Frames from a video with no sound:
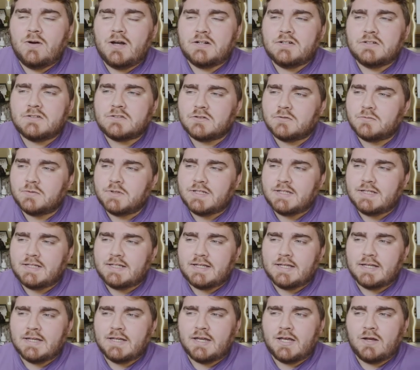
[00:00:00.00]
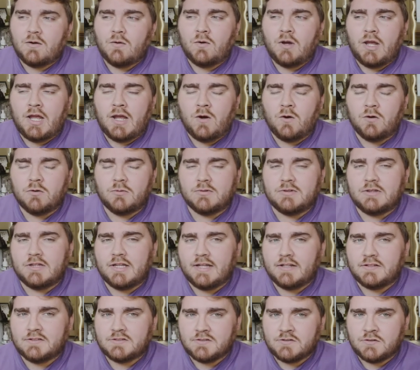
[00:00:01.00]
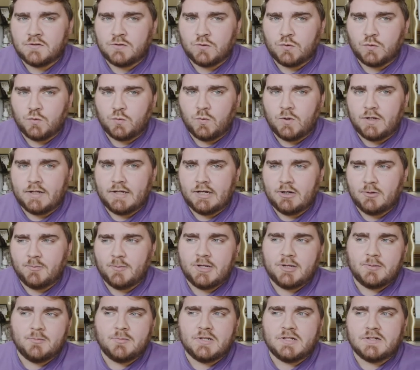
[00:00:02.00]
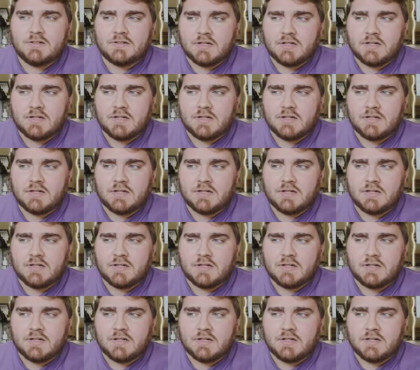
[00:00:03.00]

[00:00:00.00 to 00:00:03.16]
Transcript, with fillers: I just don't really get how it relates to what Airbnb